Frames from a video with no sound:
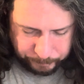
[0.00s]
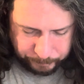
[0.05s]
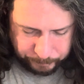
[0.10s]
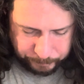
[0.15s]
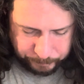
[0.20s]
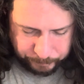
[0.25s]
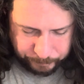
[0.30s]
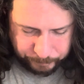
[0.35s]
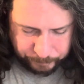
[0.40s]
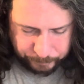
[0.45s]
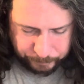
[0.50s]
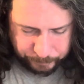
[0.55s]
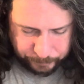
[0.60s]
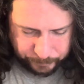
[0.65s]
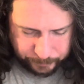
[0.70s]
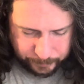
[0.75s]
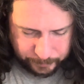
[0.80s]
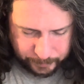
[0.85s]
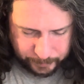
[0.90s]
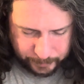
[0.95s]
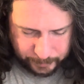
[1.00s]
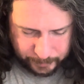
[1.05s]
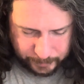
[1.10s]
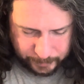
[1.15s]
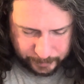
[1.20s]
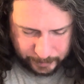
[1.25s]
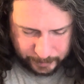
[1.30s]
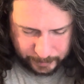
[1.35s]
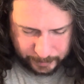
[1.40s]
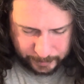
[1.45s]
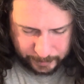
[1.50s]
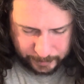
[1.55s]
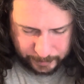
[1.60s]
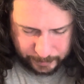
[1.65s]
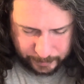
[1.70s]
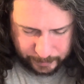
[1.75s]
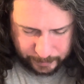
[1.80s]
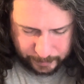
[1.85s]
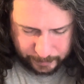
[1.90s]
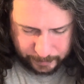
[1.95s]

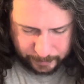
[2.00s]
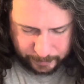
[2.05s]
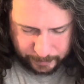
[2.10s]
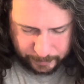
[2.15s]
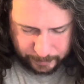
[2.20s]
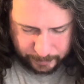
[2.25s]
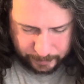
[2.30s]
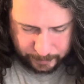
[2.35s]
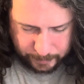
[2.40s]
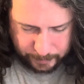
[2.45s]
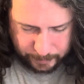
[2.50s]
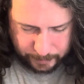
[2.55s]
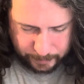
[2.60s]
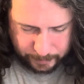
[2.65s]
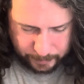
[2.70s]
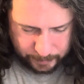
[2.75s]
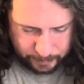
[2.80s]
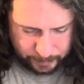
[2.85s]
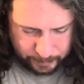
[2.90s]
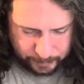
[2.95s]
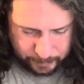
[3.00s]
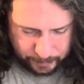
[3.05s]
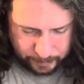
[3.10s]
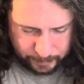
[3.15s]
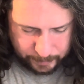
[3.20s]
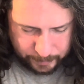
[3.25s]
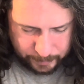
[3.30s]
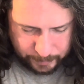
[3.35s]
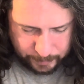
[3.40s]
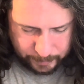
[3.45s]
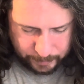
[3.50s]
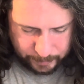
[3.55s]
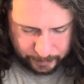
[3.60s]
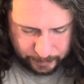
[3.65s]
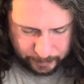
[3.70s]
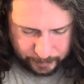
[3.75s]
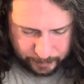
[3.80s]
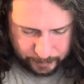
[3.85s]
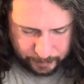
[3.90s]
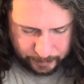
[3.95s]

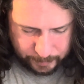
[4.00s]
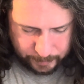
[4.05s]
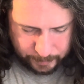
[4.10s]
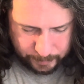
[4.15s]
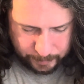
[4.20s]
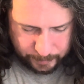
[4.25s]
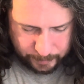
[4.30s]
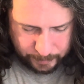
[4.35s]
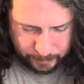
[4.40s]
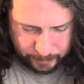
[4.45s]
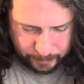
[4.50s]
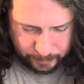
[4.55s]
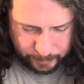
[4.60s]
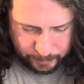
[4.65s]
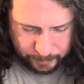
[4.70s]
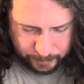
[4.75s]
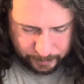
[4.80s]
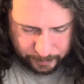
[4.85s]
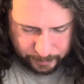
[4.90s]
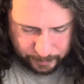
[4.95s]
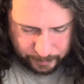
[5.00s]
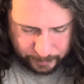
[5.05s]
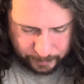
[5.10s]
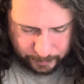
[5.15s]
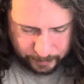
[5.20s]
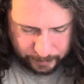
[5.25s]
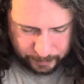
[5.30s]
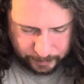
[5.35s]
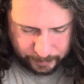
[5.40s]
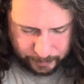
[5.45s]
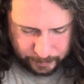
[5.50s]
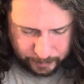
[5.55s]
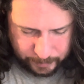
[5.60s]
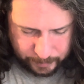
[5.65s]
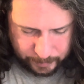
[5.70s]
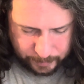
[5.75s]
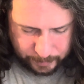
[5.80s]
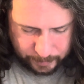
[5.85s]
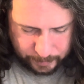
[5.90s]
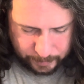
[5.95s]

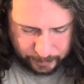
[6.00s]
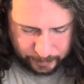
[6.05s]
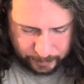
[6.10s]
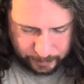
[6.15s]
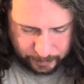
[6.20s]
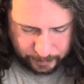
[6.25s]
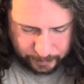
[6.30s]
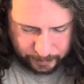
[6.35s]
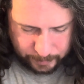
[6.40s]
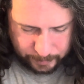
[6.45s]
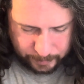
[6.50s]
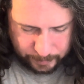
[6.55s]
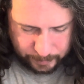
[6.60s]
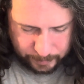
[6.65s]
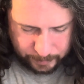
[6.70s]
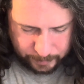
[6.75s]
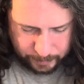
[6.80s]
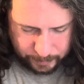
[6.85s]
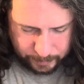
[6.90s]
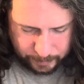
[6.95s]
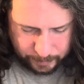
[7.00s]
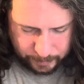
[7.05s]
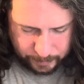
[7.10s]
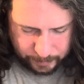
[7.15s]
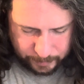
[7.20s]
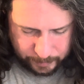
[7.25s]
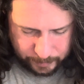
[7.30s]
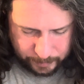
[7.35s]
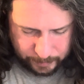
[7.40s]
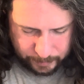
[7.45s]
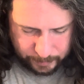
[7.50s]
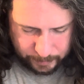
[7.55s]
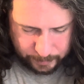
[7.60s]
No one is speaking in this clip.